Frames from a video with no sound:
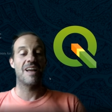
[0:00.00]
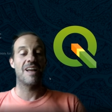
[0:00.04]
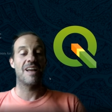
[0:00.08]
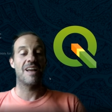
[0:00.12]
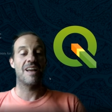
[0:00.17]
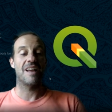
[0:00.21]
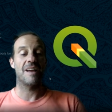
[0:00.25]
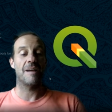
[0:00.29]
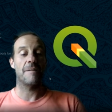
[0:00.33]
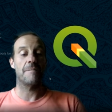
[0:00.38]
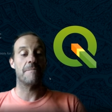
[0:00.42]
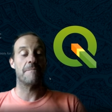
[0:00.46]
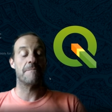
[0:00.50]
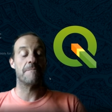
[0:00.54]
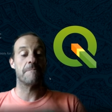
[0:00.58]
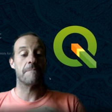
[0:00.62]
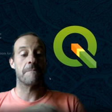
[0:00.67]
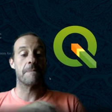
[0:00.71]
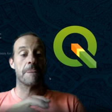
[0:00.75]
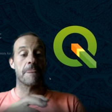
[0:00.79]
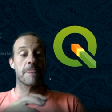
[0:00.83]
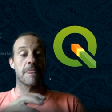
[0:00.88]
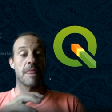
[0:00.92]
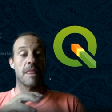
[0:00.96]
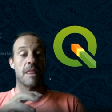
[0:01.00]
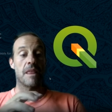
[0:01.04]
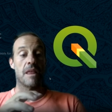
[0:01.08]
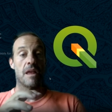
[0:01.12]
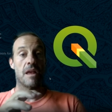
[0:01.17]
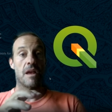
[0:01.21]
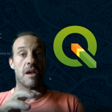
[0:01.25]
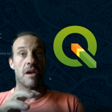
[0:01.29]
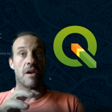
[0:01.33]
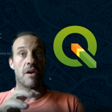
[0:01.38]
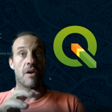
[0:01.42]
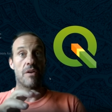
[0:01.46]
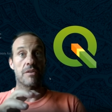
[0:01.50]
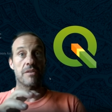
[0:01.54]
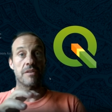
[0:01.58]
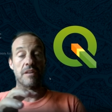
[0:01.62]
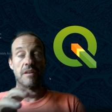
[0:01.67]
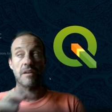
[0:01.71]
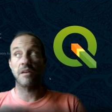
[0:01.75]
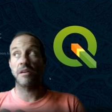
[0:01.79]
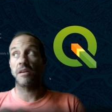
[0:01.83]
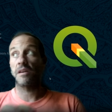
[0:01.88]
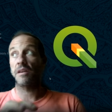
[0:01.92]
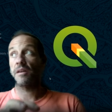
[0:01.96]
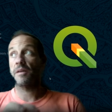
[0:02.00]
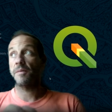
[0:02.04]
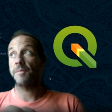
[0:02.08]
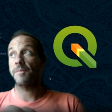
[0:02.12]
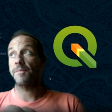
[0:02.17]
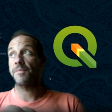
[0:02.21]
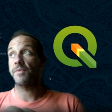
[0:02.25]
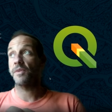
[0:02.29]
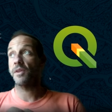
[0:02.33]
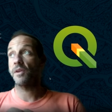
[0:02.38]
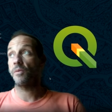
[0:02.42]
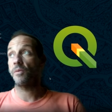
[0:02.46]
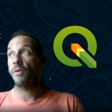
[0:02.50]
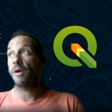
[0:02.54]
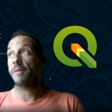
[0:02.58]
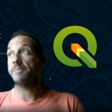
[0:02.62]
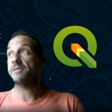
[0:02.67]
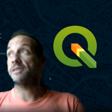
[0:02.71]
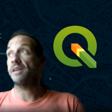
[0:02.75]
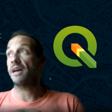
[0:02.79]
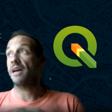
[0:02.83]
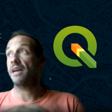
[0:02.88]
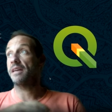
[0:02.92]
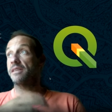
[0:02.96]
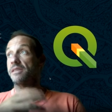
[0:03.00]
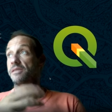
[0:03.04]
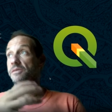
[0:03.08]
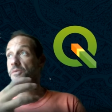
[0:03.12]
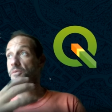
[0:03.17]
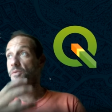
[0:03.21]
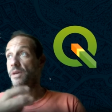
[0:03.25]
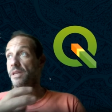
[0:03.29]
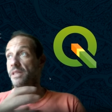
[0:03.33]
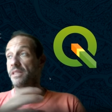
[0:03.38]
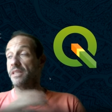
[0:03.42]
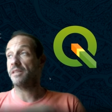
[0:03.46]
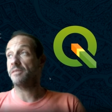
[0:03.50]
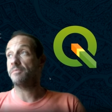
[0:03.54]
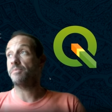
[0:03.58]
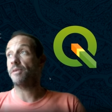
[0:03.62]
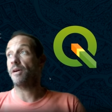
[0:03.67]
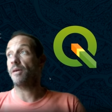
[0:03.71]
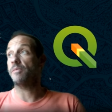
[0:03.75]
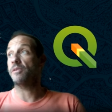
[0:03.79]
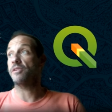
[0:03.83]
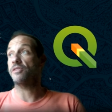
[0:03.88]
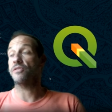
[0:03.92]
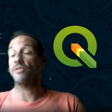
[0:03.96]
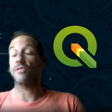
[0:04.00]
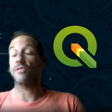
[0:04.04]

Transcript: Um, on the website, we did publish